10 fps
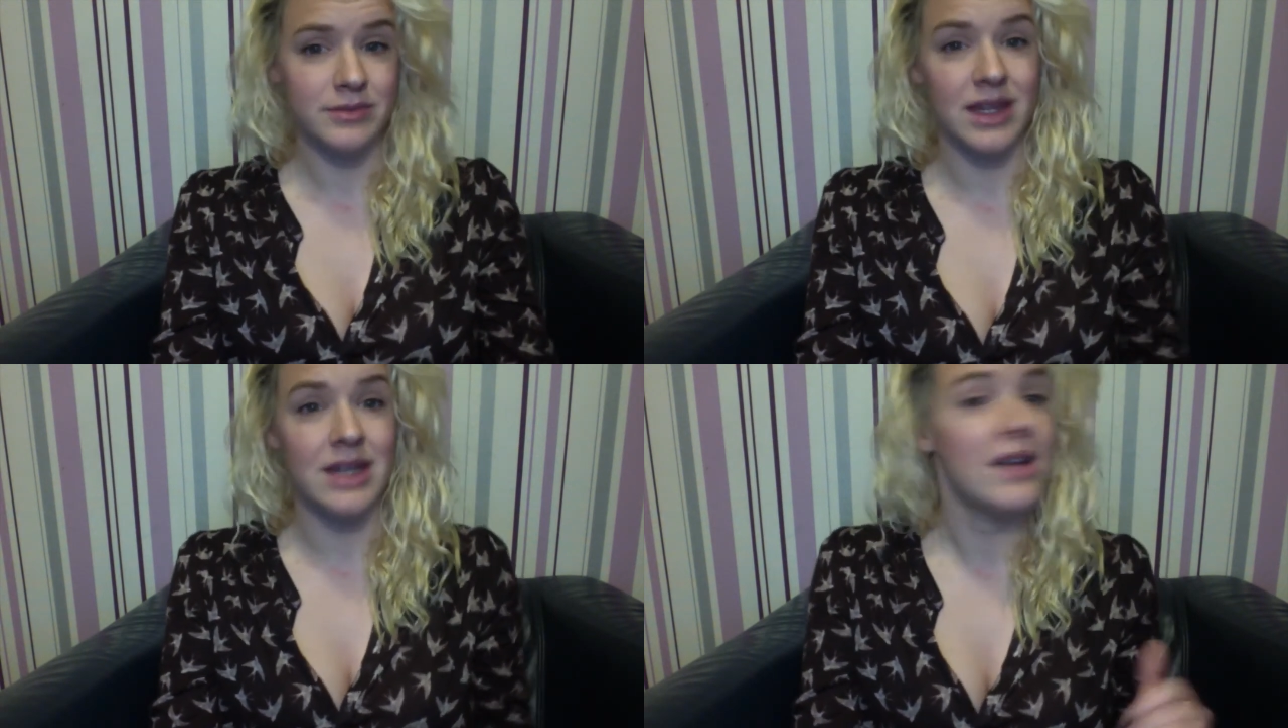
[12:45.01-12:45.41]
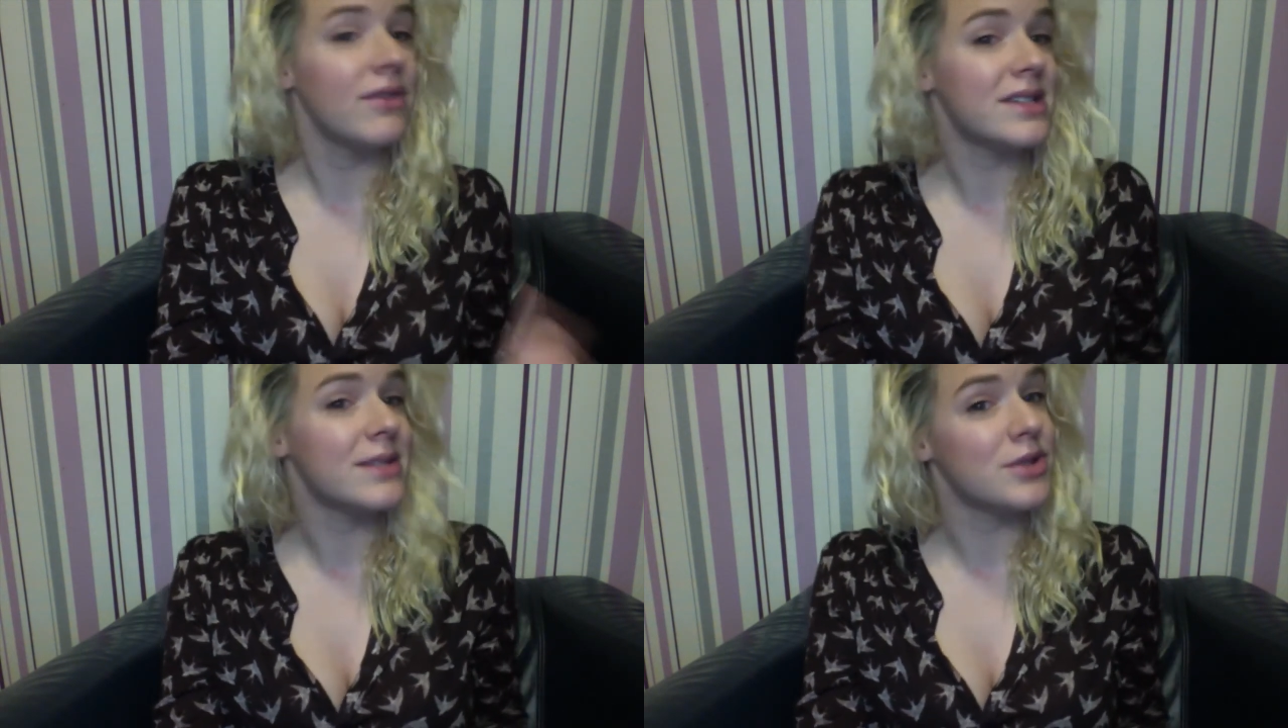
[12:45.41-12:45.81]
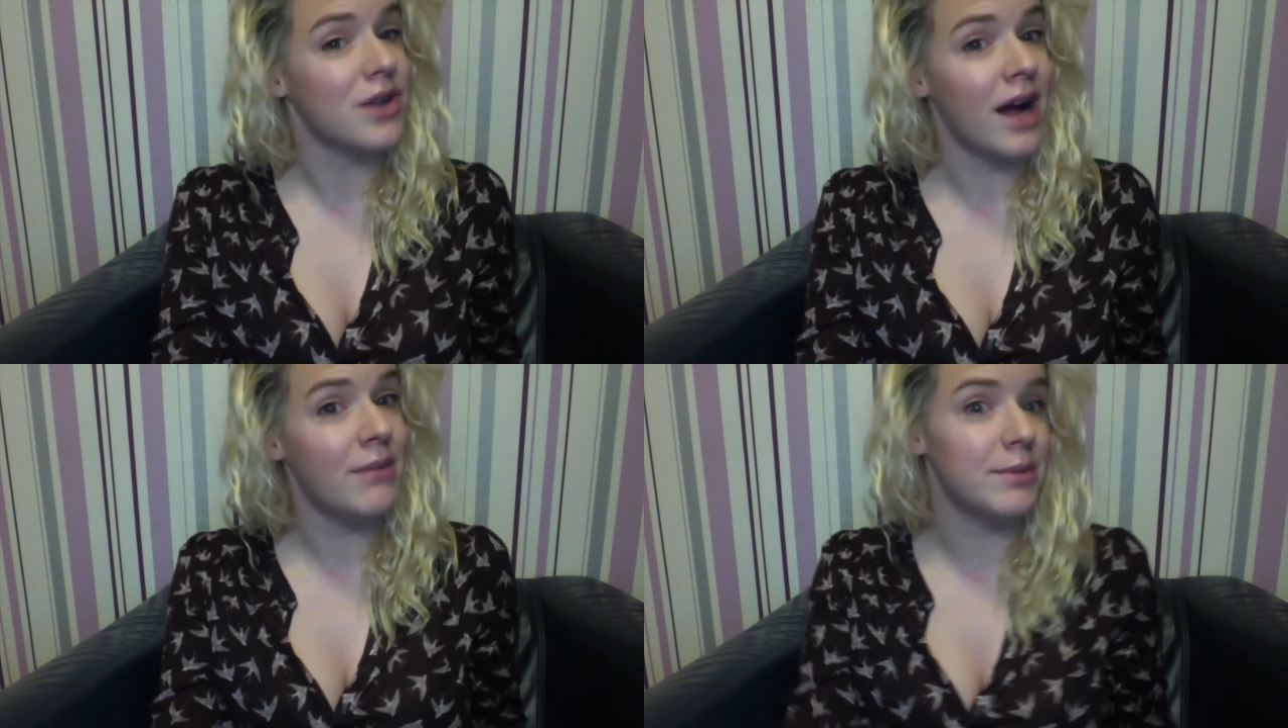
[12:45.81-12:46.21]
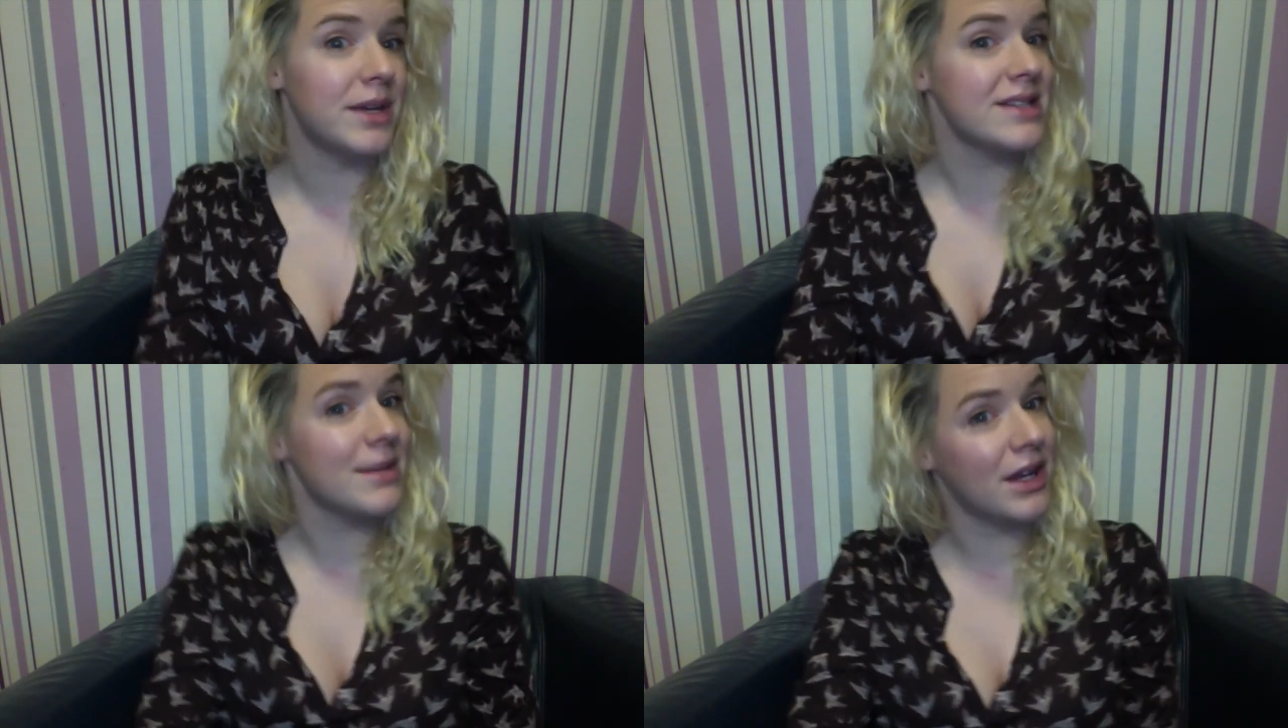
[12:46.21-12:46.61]
then definitely subscribe
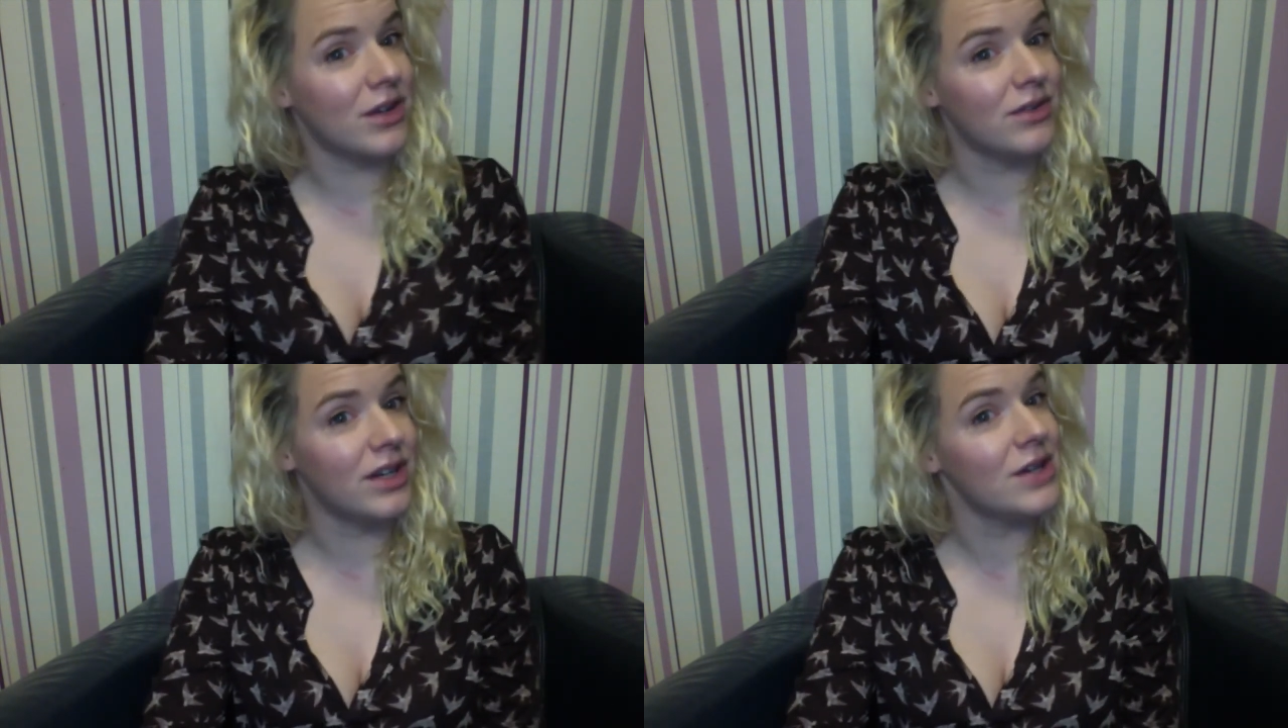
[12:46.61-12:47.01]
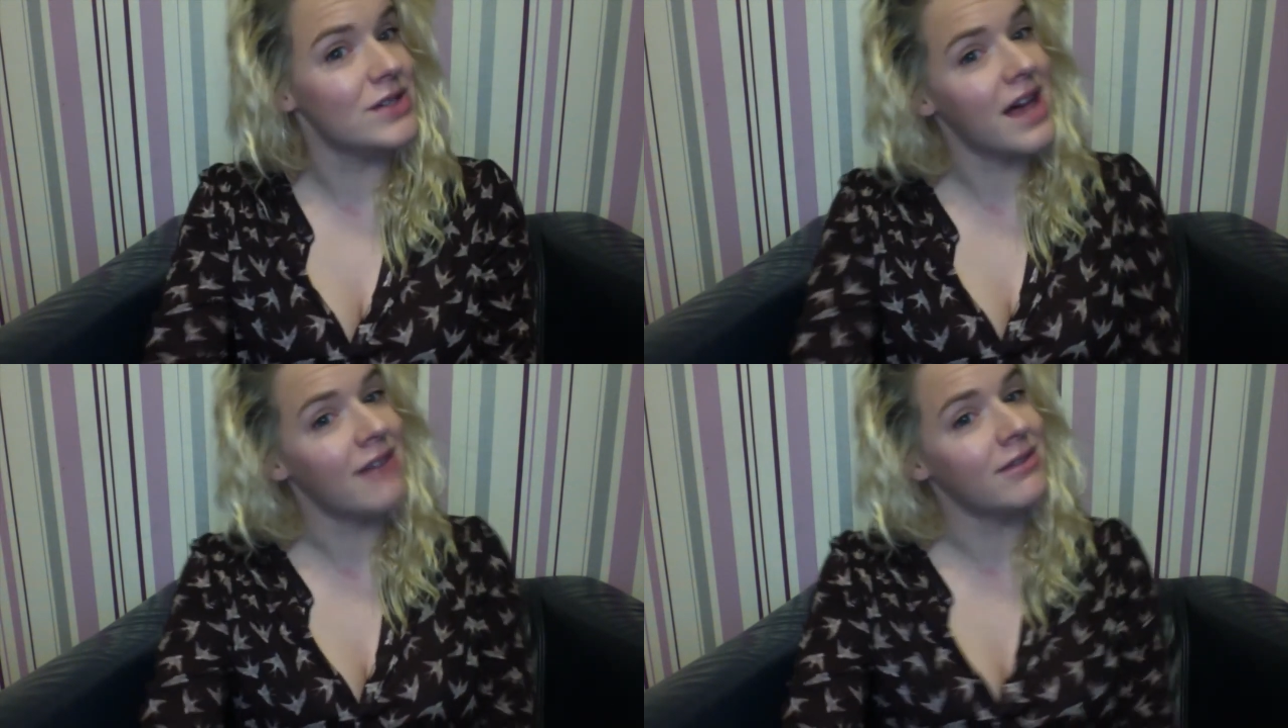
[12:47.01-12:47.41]
because I make new videos every